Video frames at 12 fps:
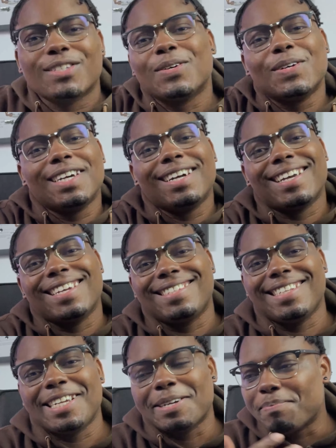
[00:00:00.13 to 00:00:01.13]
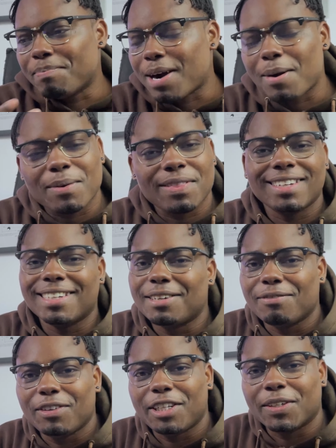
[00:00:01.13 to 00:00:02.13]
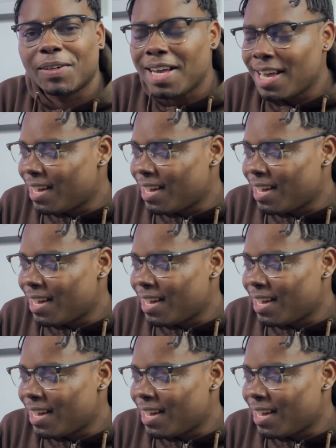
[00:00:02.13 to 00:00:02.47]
going on, guys? Nick here, back with another video.